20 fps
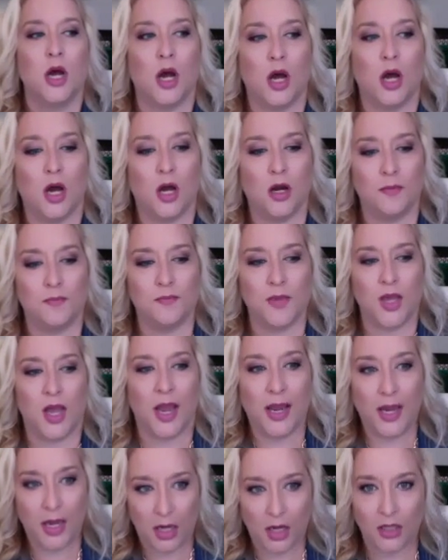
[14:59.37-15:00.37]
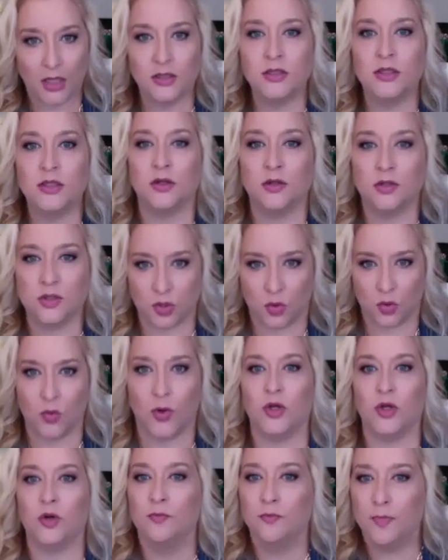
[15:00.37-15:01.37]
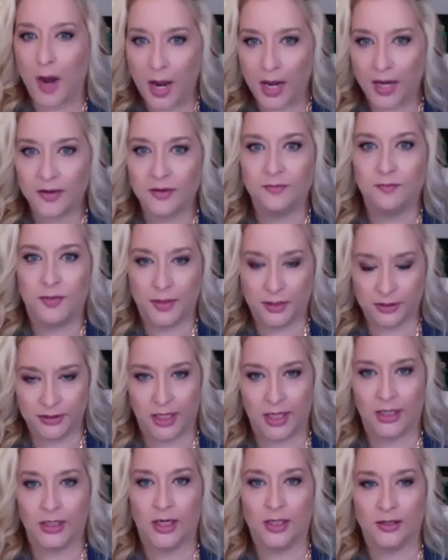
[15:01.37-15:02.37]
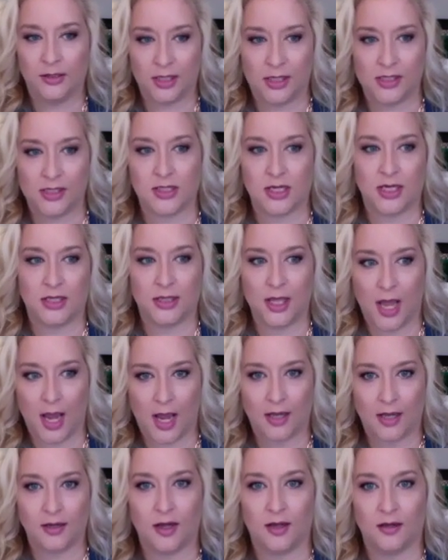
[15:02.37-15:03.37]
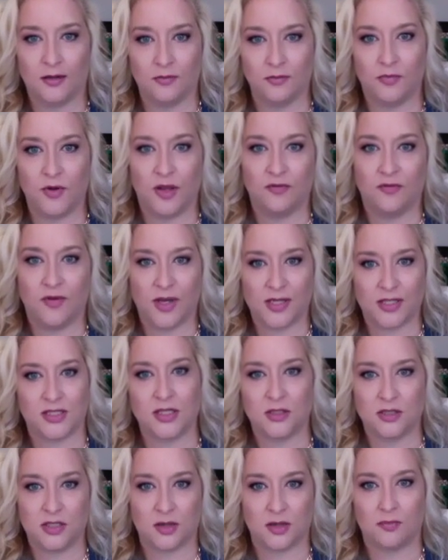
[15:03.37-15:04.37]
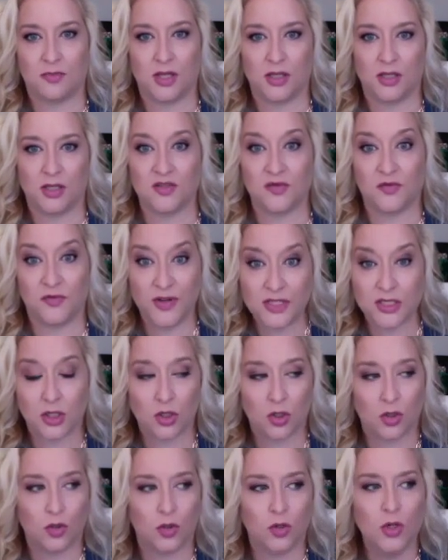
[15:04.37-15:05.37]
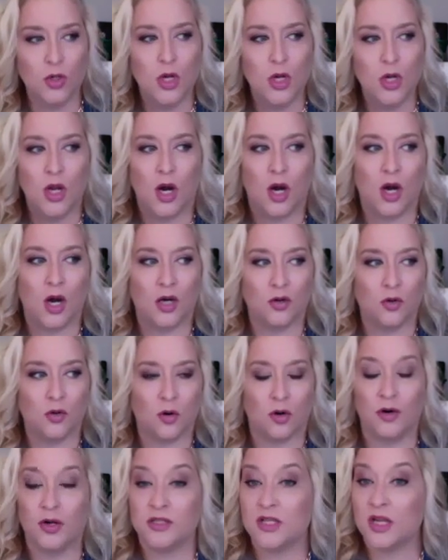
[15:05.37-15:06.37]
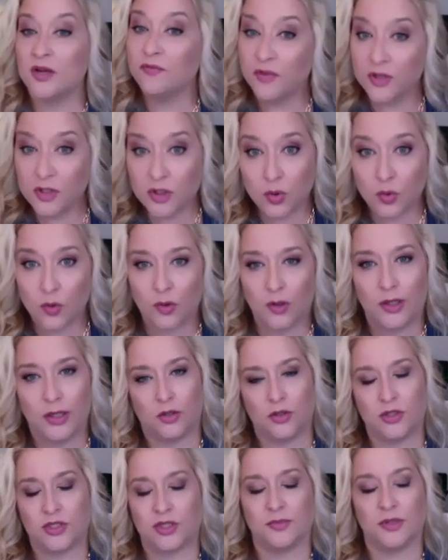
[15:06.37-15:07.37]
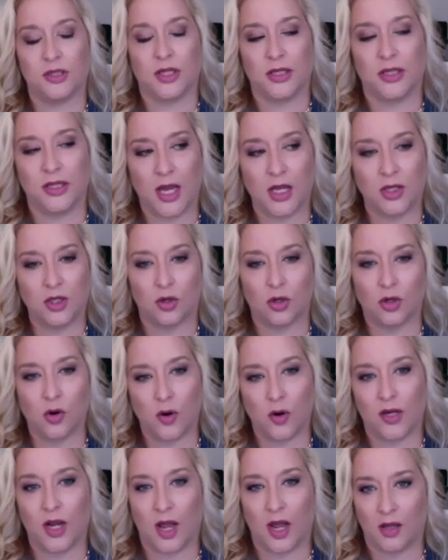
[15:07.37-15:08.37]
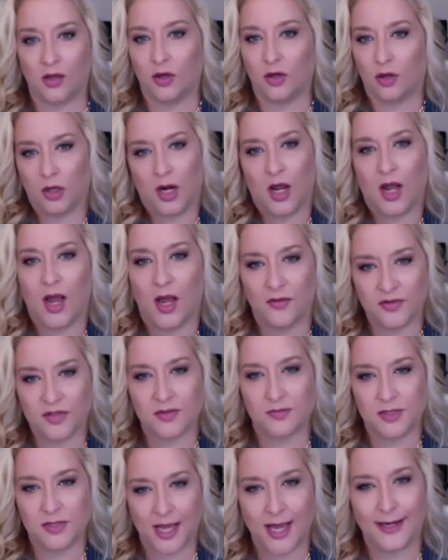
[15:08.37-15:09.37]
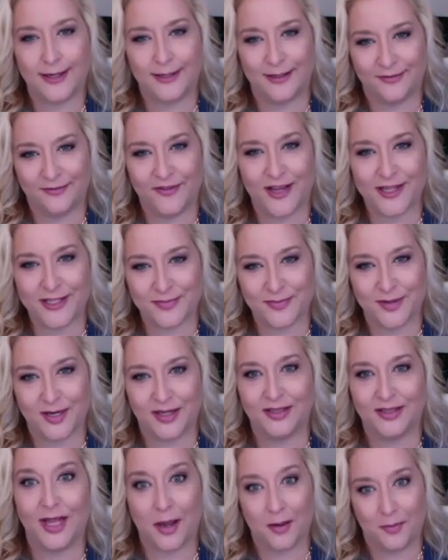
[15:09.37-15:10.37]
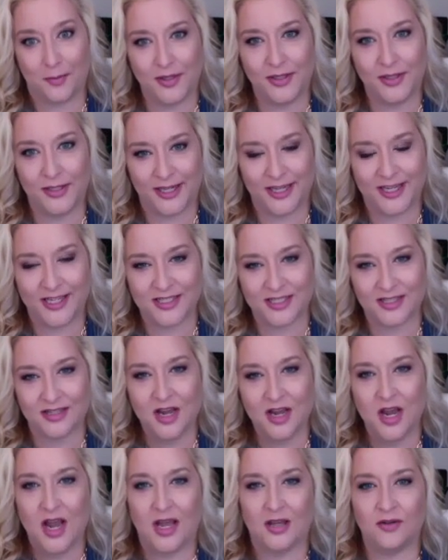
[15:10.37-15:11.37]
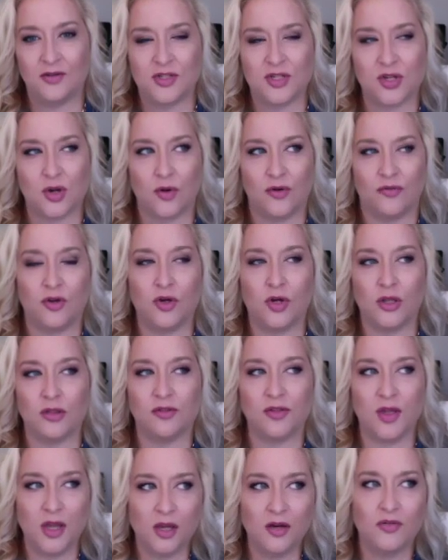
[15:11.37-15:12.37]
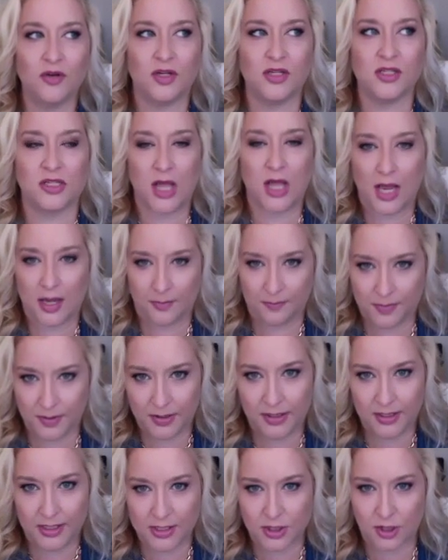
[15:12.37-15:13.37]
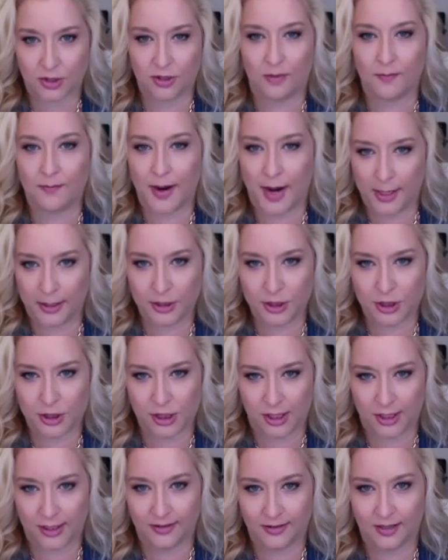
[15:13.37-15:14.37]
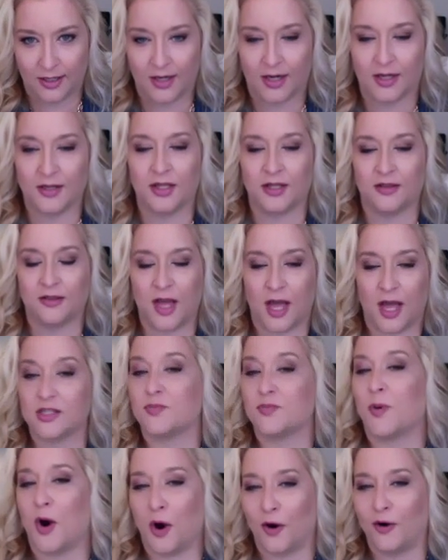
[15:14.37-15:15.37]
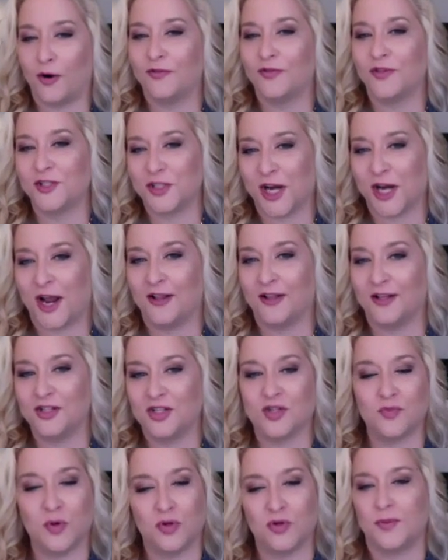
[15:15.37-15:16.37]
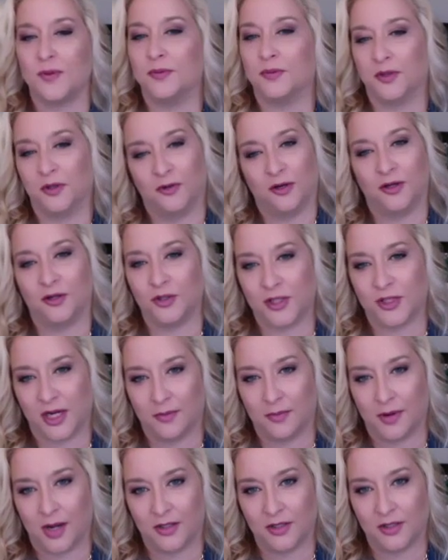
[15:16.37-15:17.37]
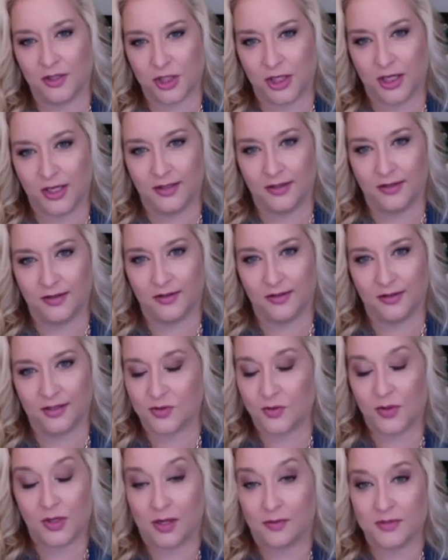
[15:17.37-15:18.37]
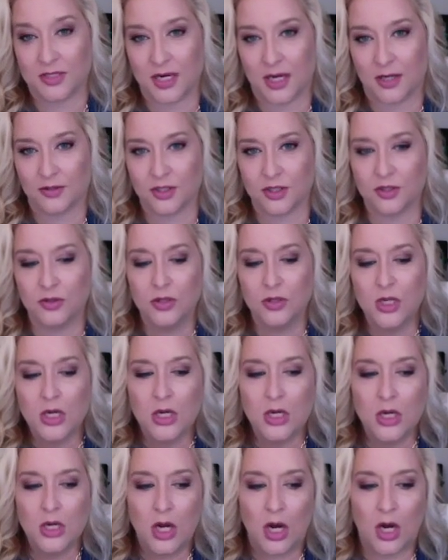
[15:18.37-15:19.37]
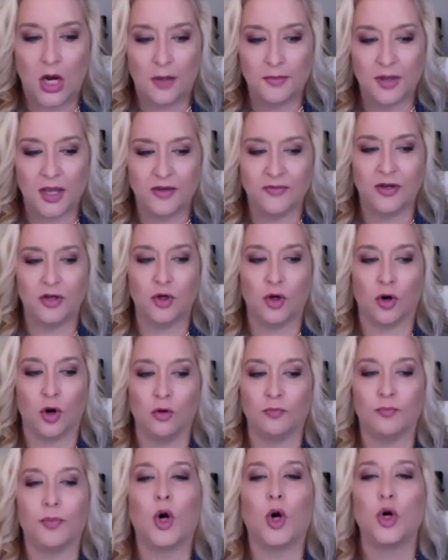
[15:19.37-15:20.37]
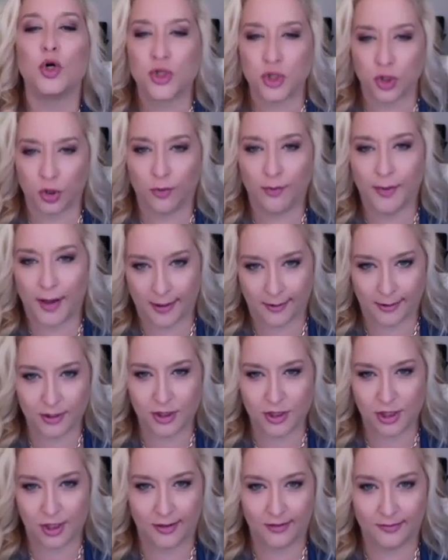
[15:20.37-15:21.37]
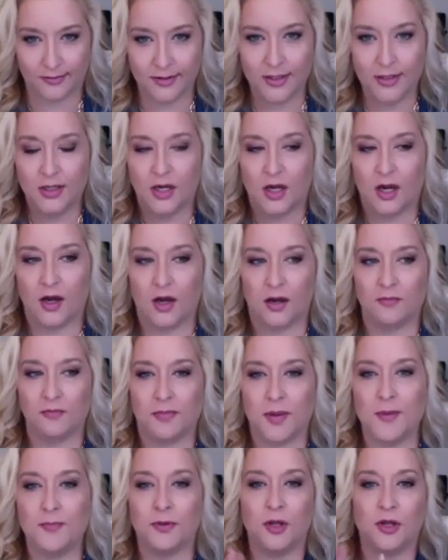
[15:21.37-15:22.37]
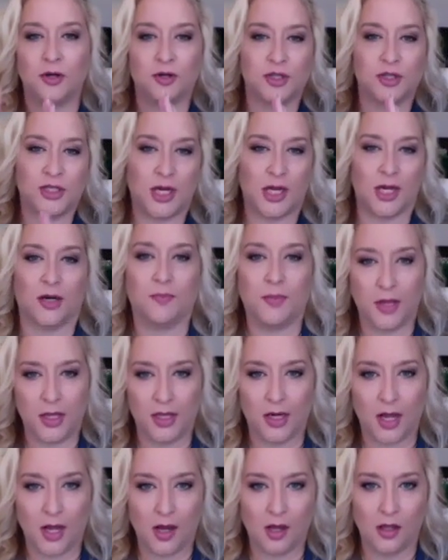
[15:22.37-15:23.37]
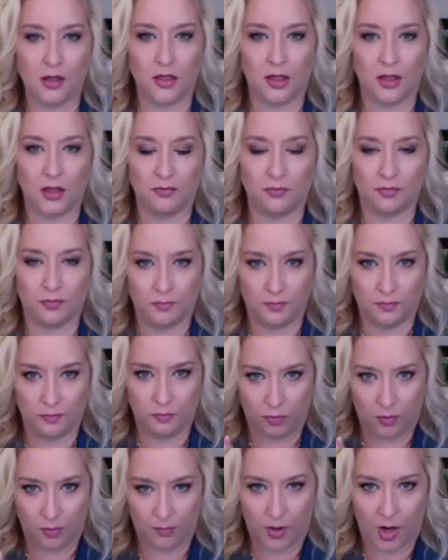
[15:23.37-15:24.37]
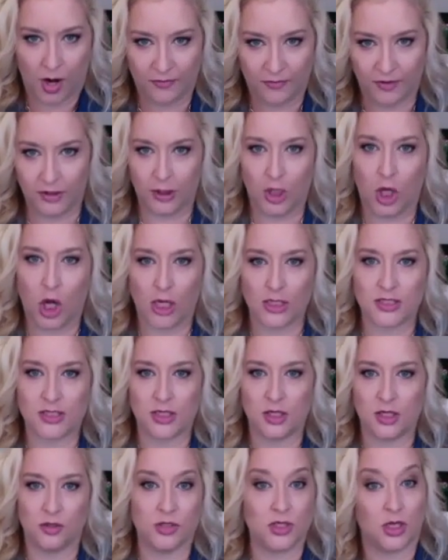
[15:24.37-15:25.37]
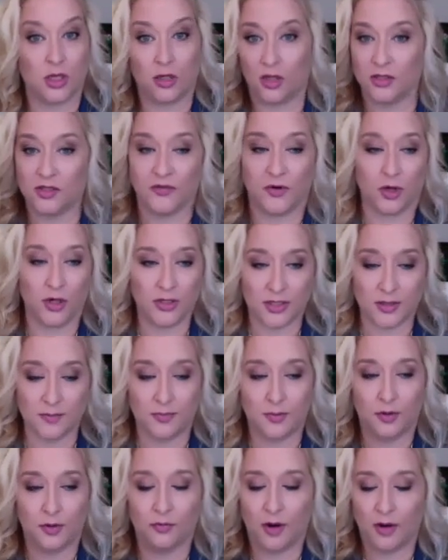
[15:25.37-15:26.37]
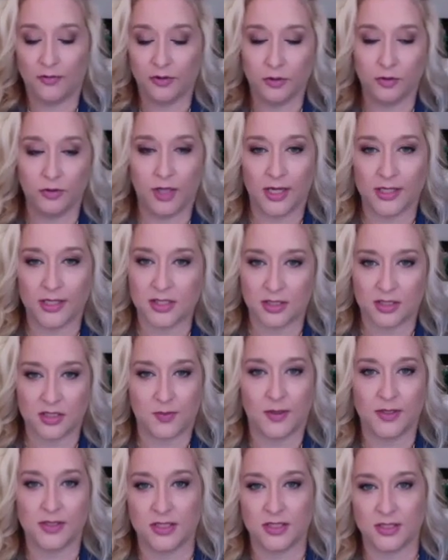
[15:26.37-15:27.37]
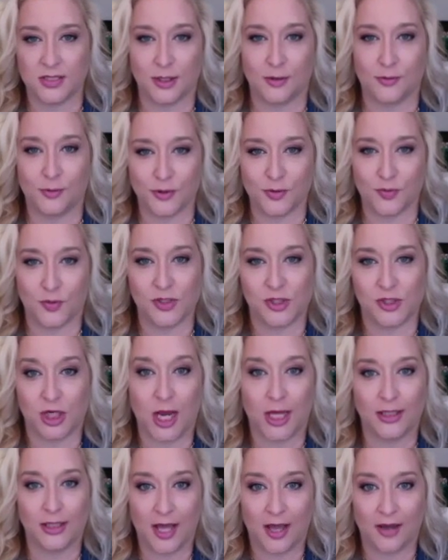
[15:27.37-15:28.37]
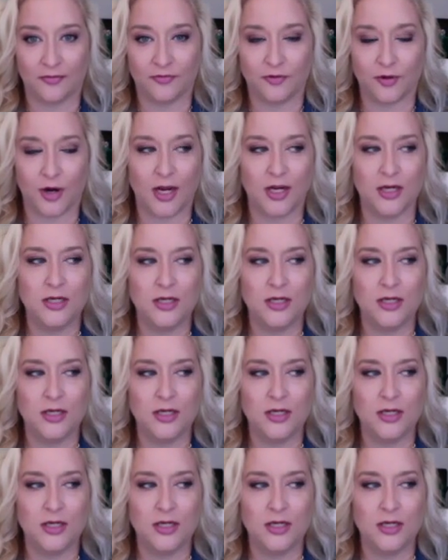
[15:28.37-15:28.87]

Um, and so when buy building and things like that and invest in something that's physical mm. uh, or it's inventory or something like that, you're going to you're going to have some debt and investment and liabilities. Mm. And so if you can think of it as liabilities on your balance sheet, and I think that's part of the challenge is most people don't understand the balance sheet. Mm. That's what it comes down to. Hmm. Um, even your own personal balance sheet. Hmm. Um, people understand a P&L and a profit and loss. You know, it's like it's very simple: revenue less expenses equals what you got left, right?